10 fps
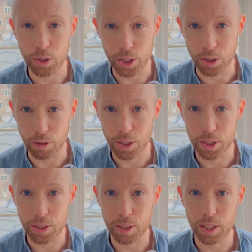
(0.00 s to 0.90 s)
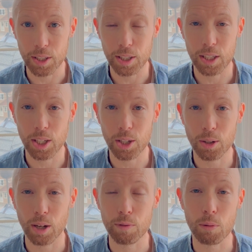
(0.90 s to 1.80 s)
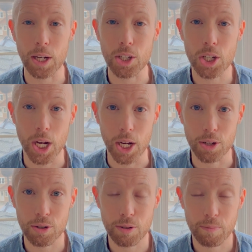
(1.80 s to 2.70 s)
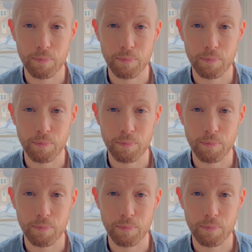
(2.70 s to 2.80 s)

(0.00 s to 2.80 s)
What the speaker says: year. It is a year of great change.